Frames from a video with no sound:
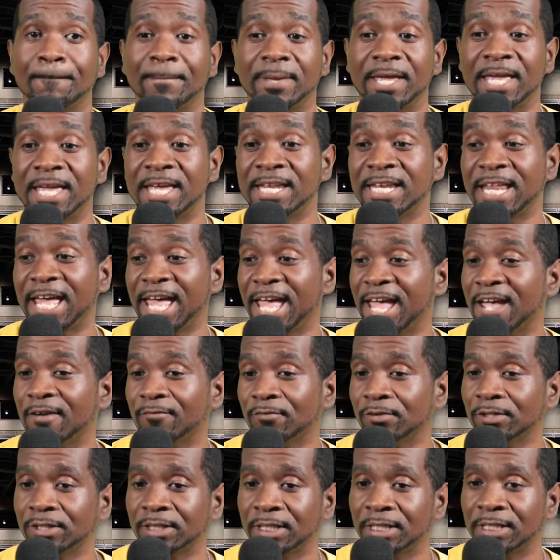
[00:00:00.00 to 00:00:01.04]
and
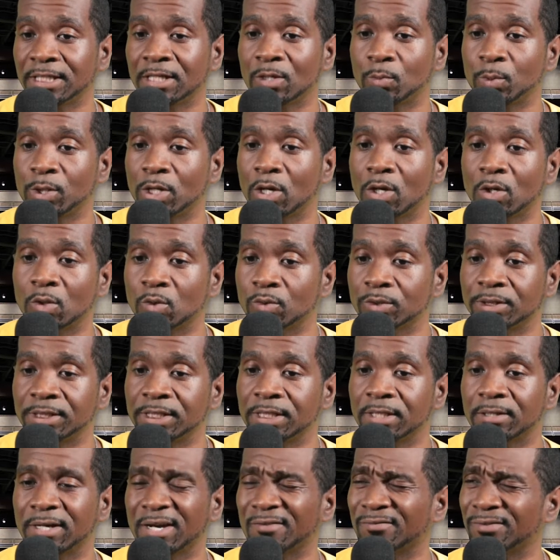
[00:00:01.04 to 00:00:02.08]
everything that we hold
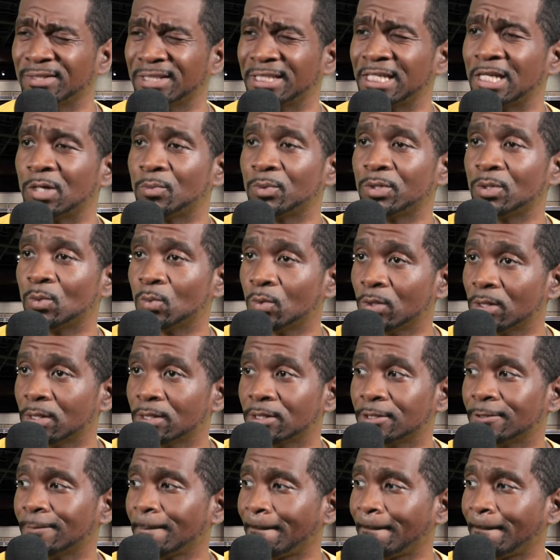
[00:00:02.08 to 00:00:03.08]
dear, everything that we want.